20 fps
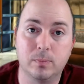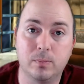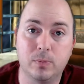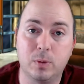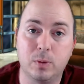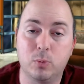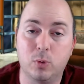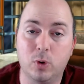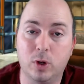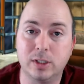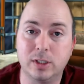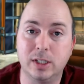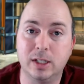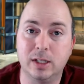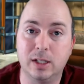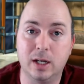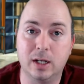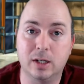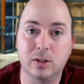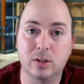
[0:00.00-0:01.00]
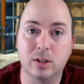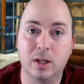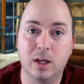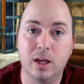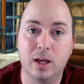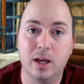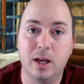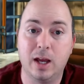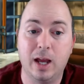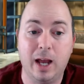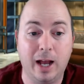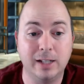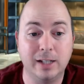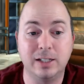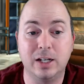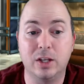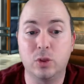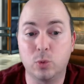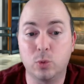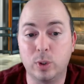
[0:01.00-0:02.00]
president-elect, has
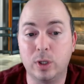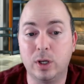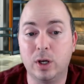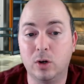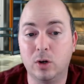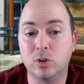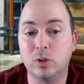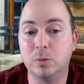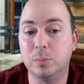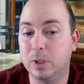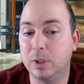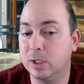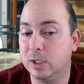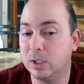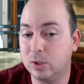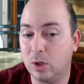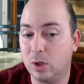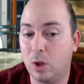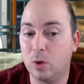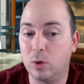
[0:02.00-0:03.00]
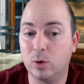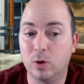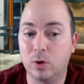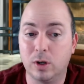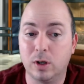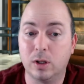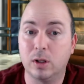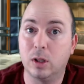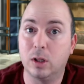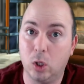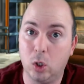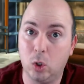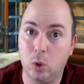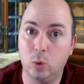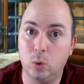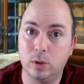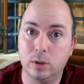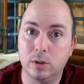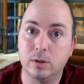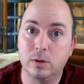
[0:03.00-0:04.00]
a $300 million
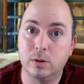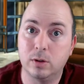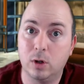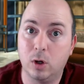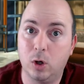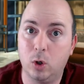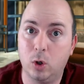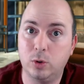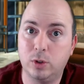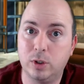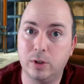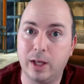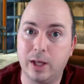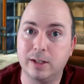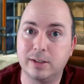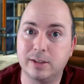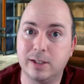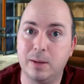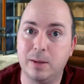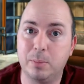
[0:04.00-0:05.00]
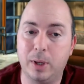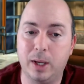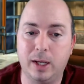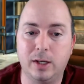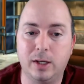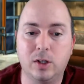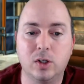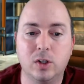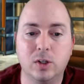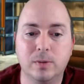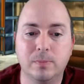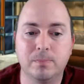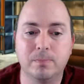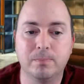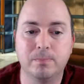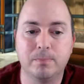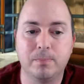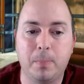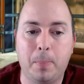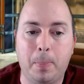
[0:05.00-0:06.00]
loan owed to that same bank.
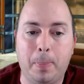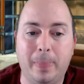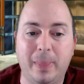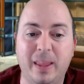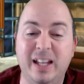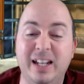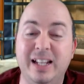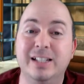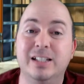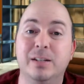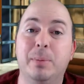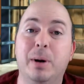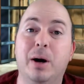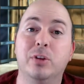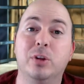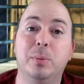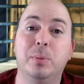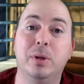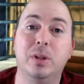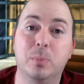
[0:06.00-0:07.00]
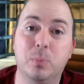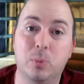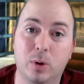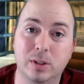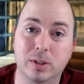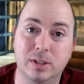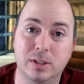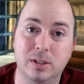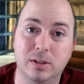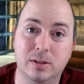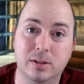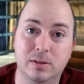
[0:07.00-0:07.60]
And he's about to be the president.